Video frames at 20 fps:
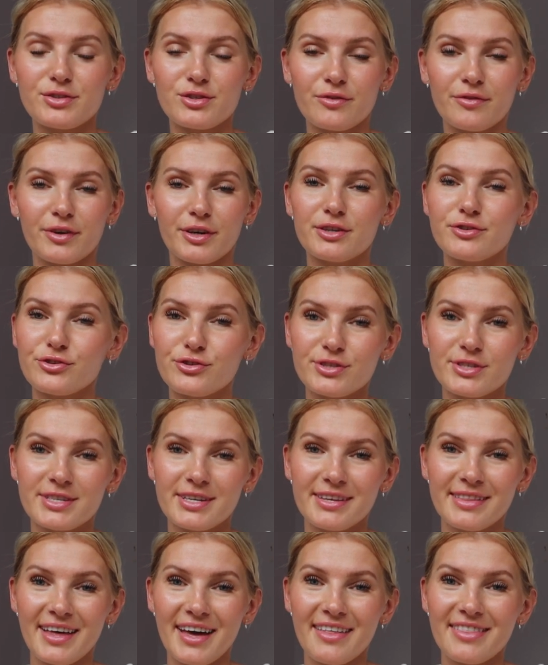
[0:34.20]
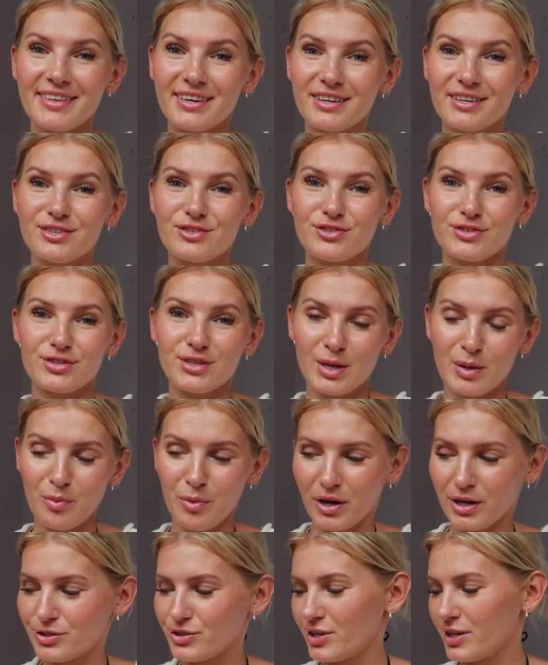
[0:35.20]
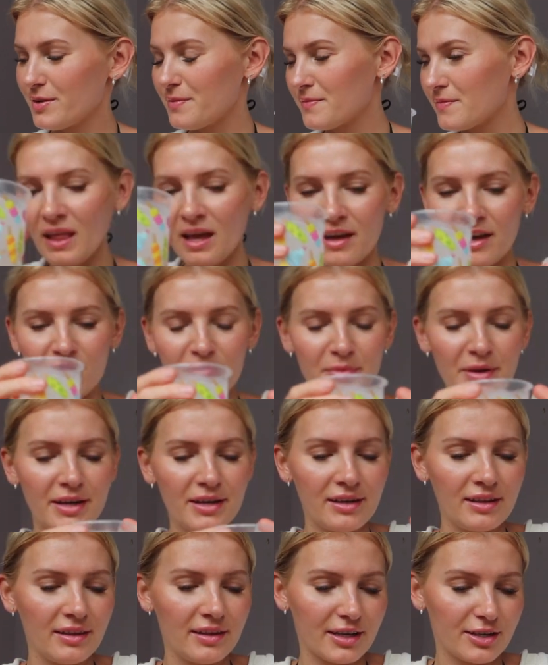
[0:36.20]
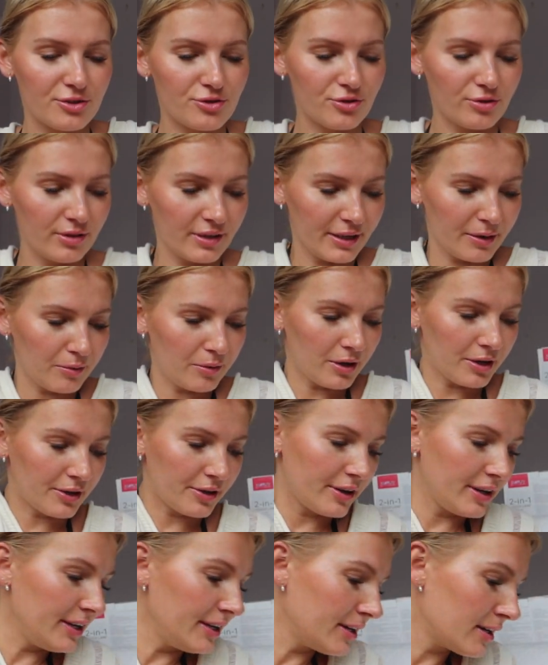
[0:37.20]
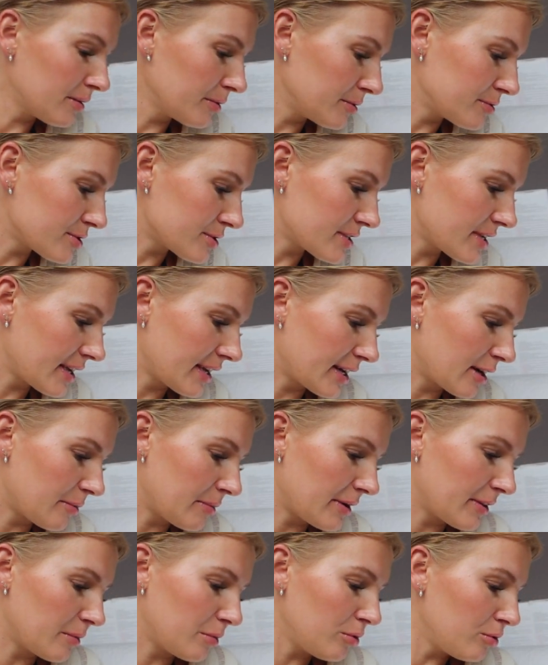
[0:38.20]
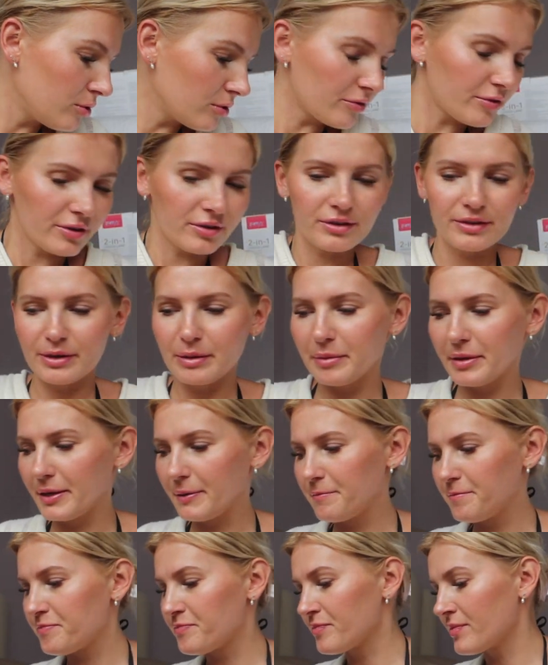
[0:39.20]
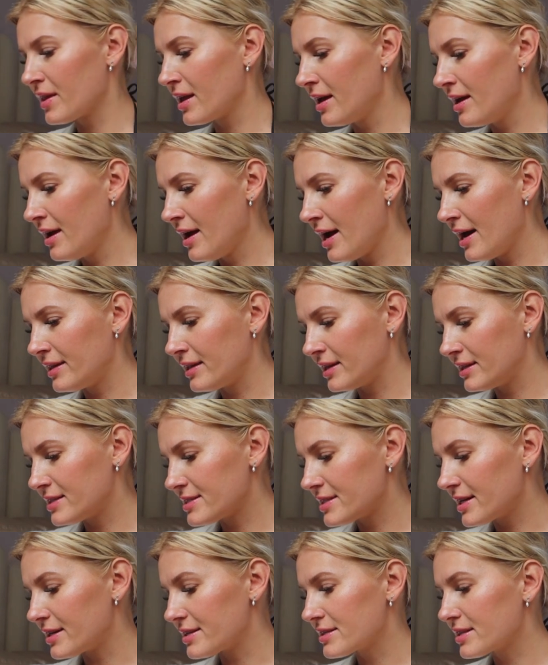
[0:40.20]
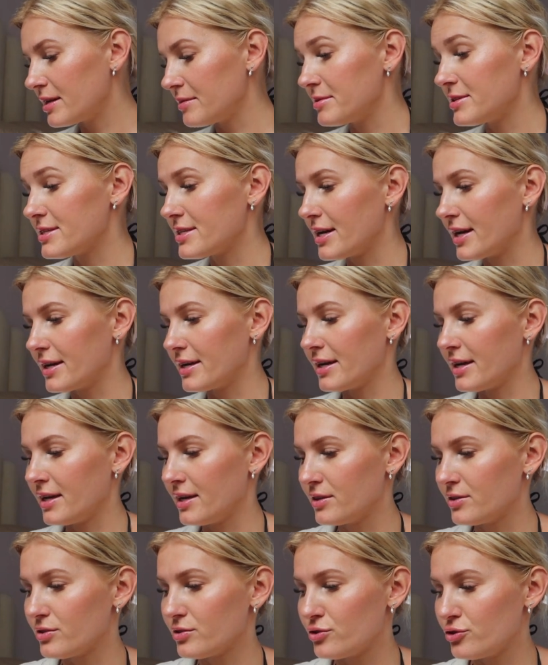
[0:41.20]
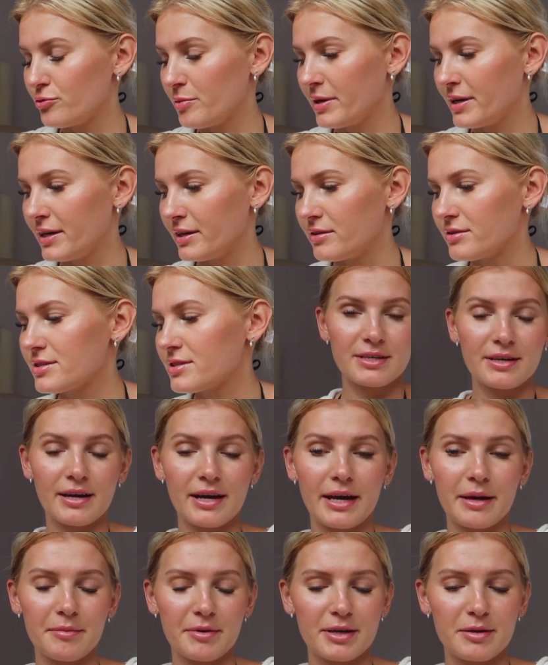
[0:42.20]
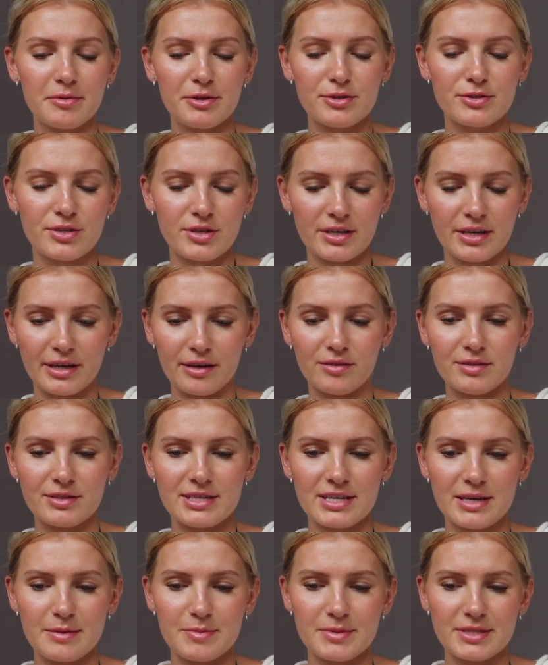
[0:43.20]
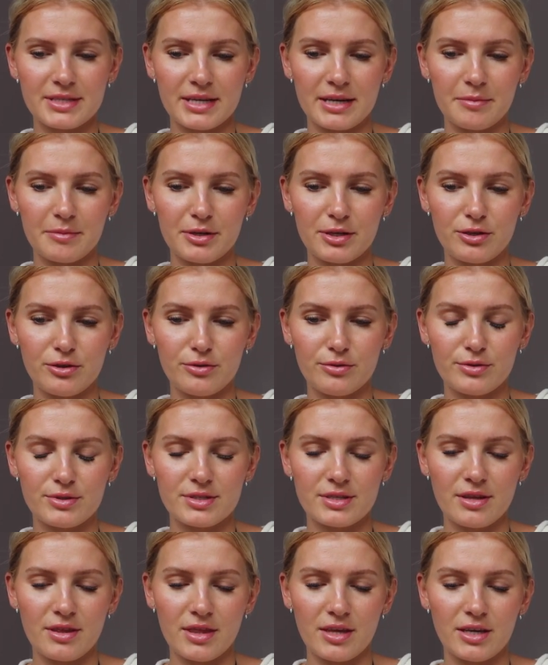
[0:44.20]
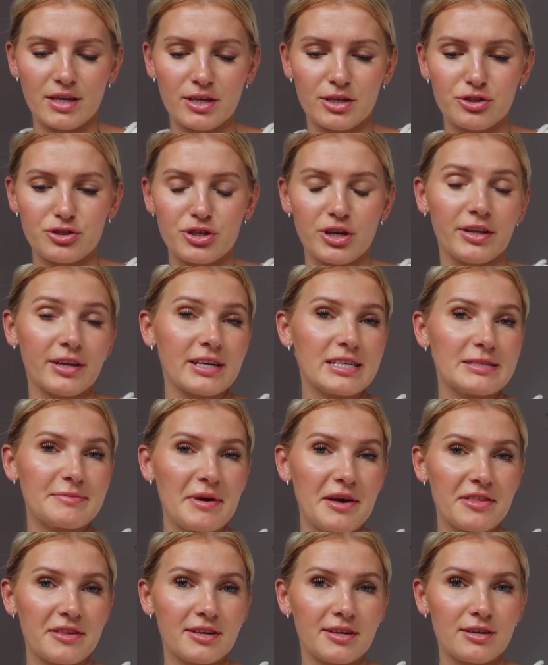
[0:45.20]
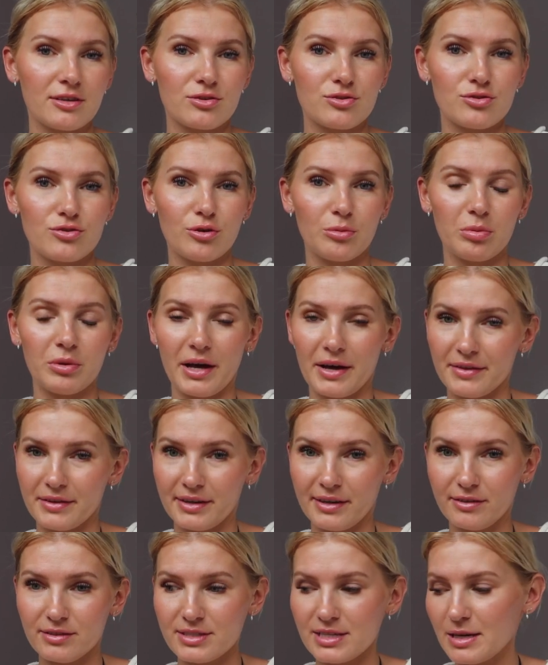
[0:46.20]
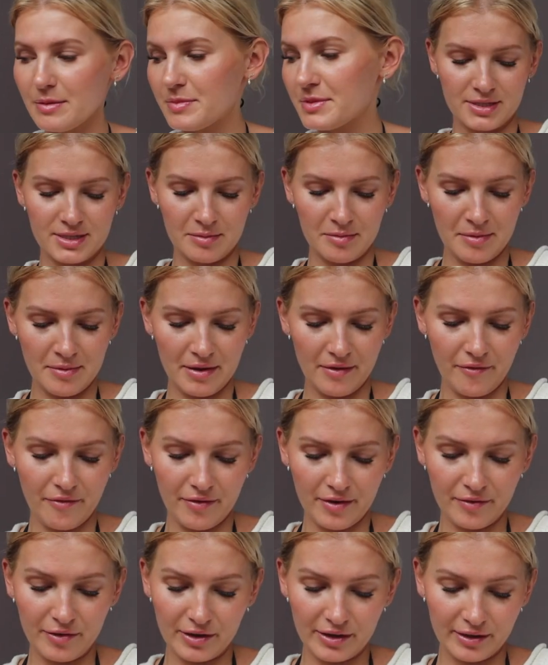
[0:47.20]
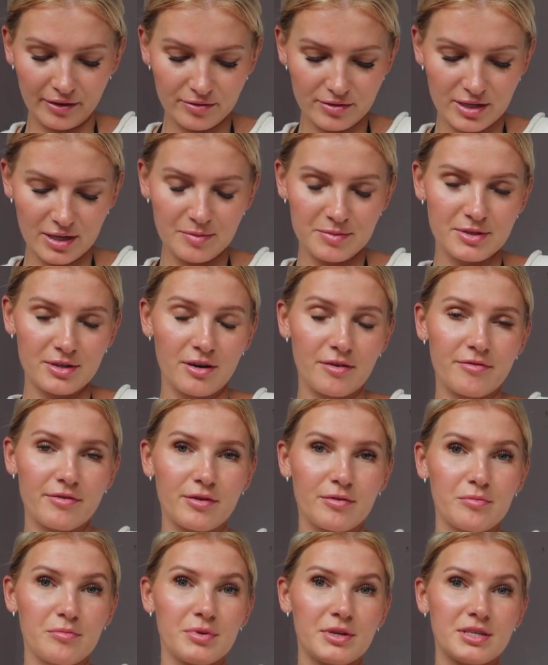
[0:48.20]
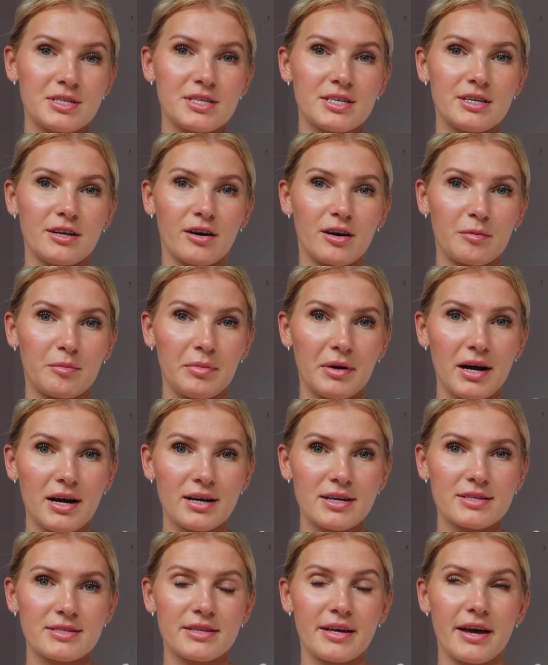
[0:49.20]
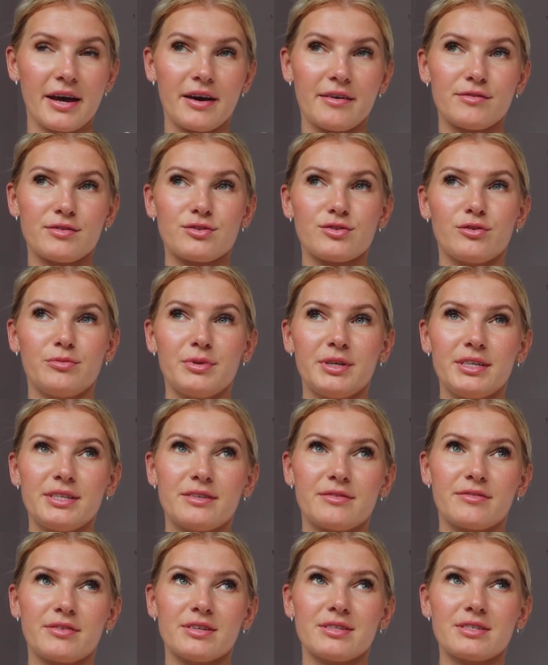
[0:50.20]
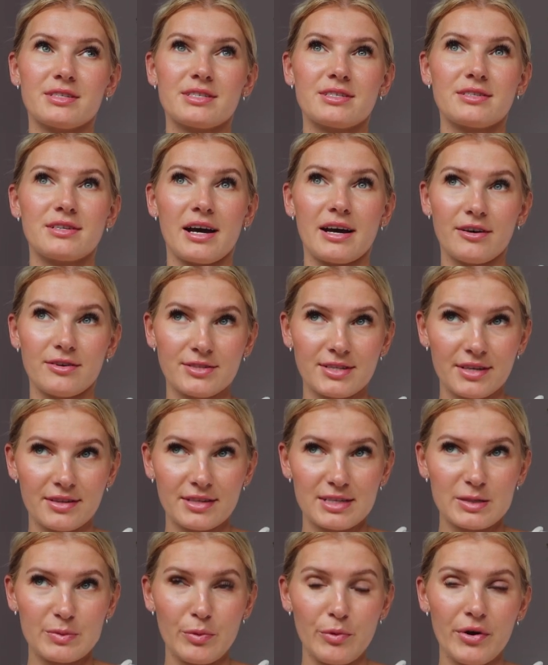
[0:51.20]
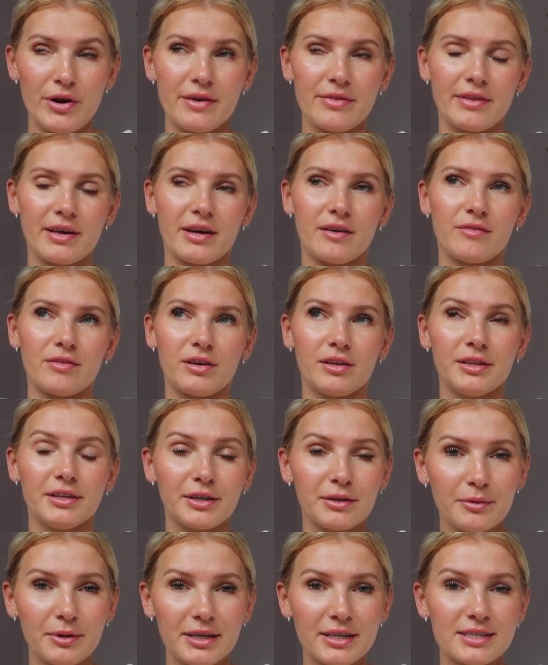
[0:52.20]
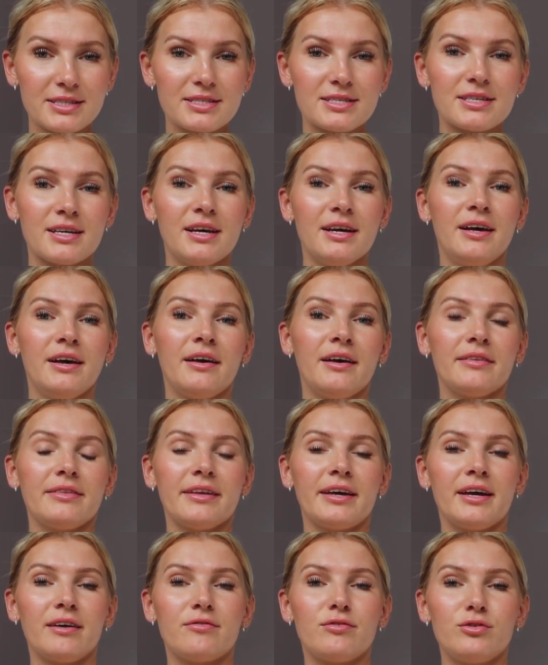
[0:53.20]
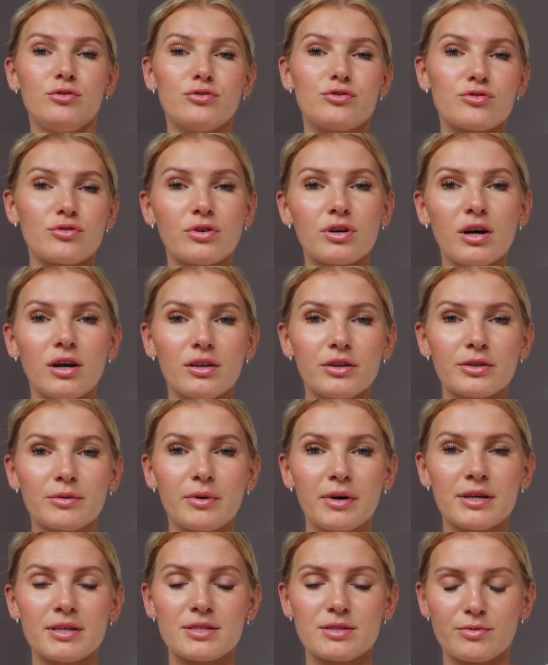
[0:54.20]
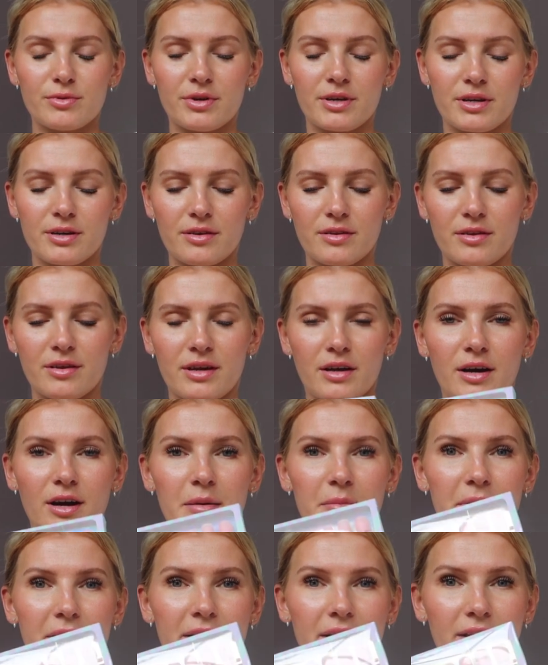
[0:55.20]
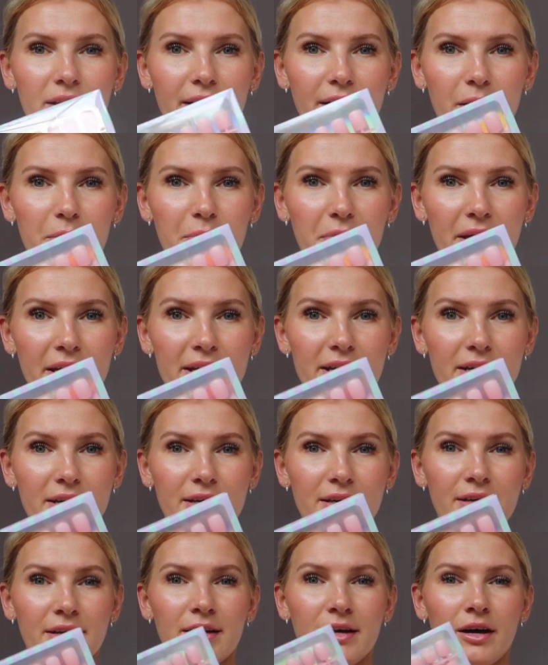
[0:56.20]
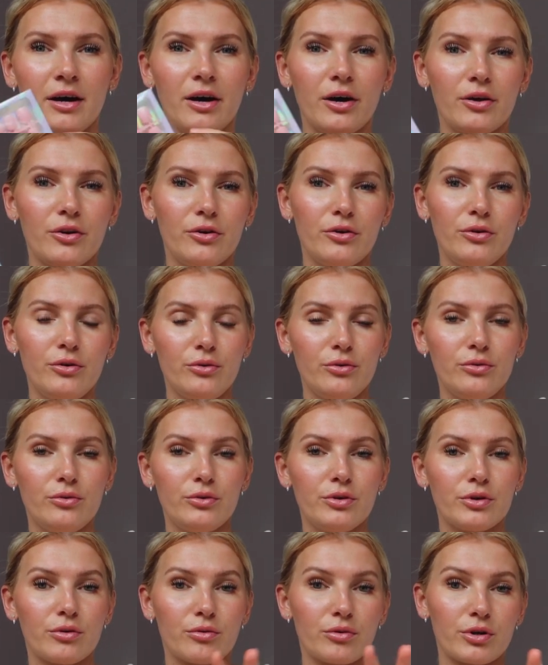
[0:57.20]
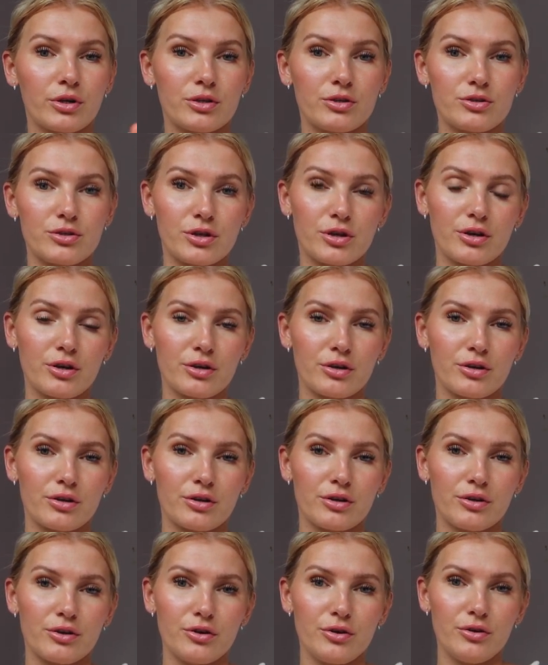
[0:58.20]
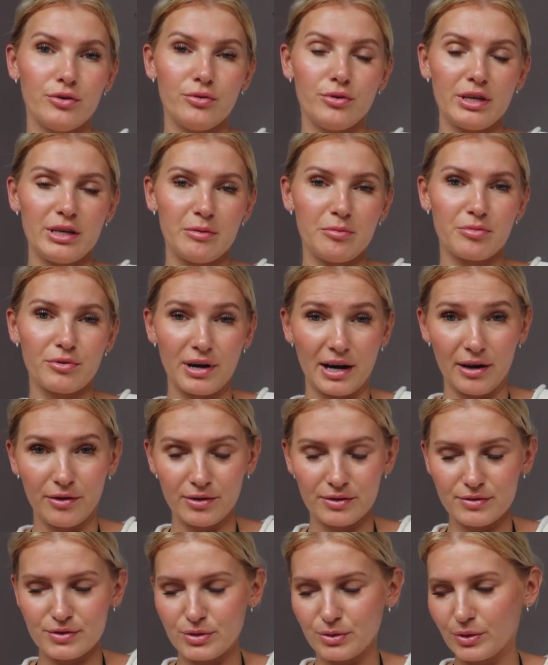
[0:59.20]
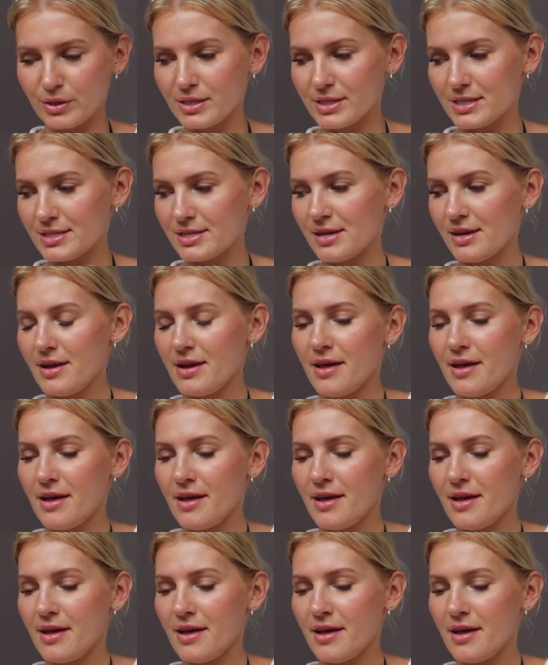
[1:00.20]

so if you're interested in that, then just keep watching. I have my electrolyte water here. We were just hanging out by the pool for a little bit, and I decided to come inside and do my nails. I am going to be using nail tips, and I'm going to use the Gelix method to apply the nail tips. Some of my favorite nail tips are from BT Art Box. They have so many different styles at this point. They have clear ones, they have neutral colored ones where they come in like a pink, a nude, or a darker nudie brown of sorts.